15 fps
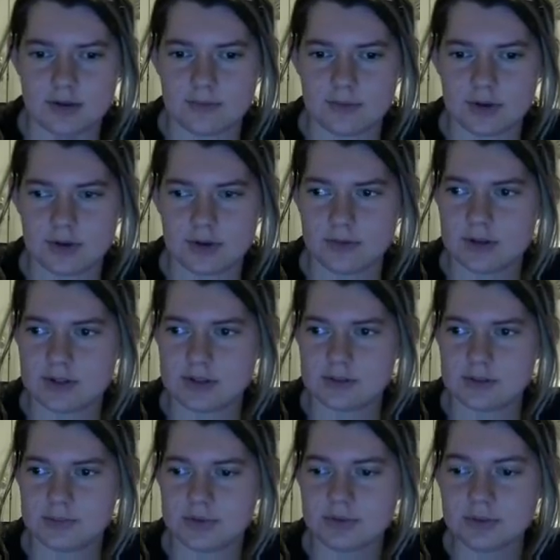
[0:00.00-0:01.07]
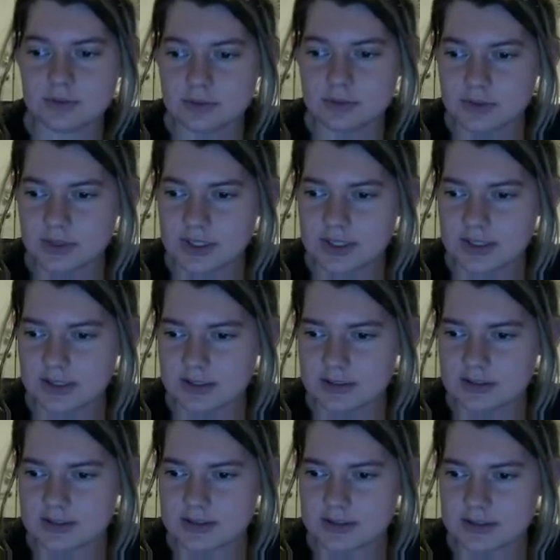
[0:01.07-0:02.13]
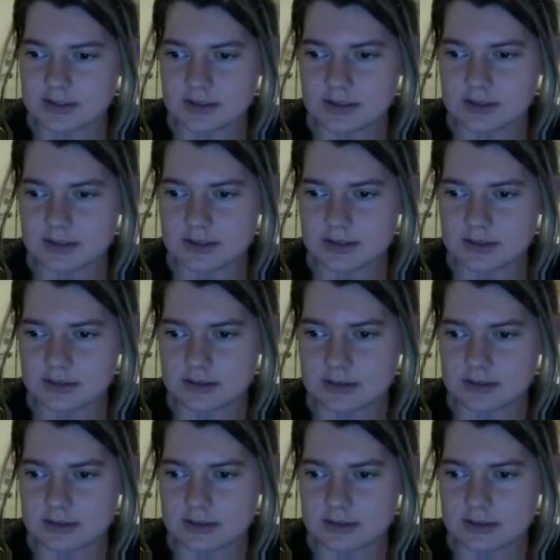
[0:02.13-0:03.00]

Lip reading: Going to pull these in.